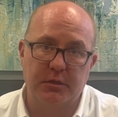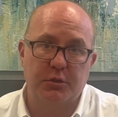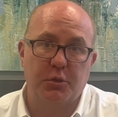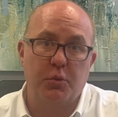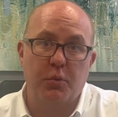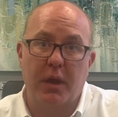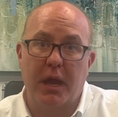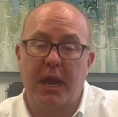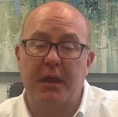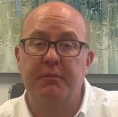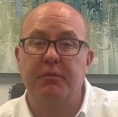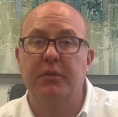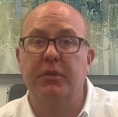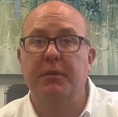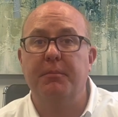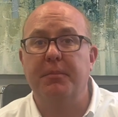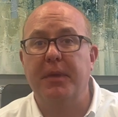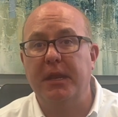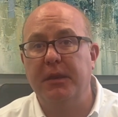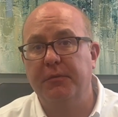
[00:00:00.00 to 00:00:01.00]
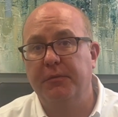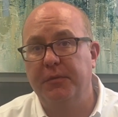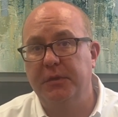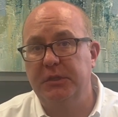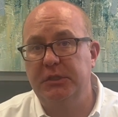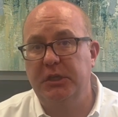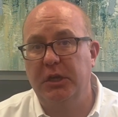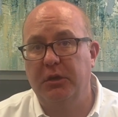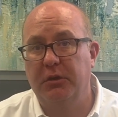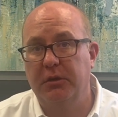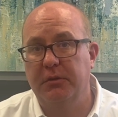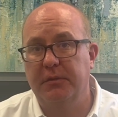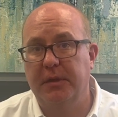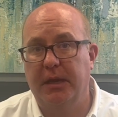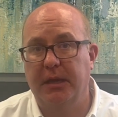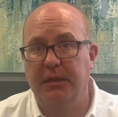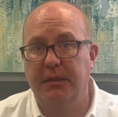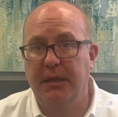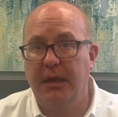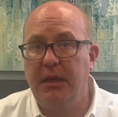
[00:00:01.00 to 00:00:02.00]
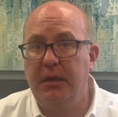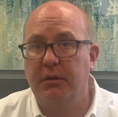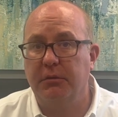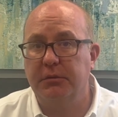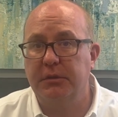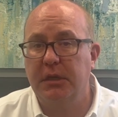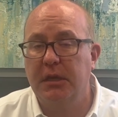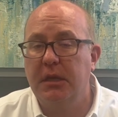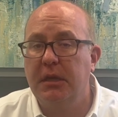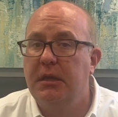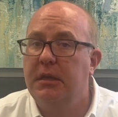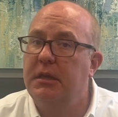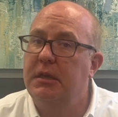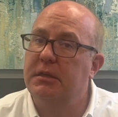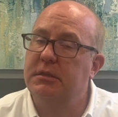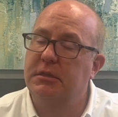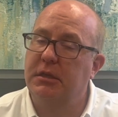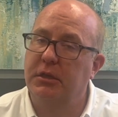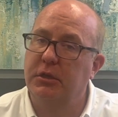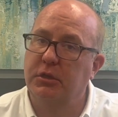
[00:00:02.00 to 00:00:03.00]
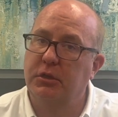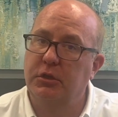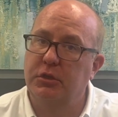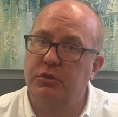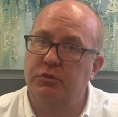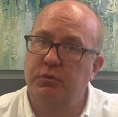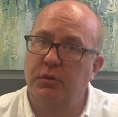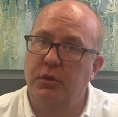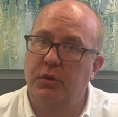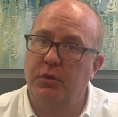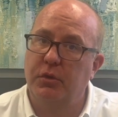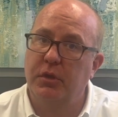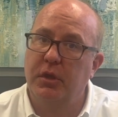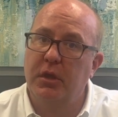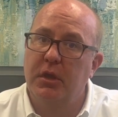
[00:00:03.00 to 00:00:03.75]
Whoever the beneficiary of that account is going to control.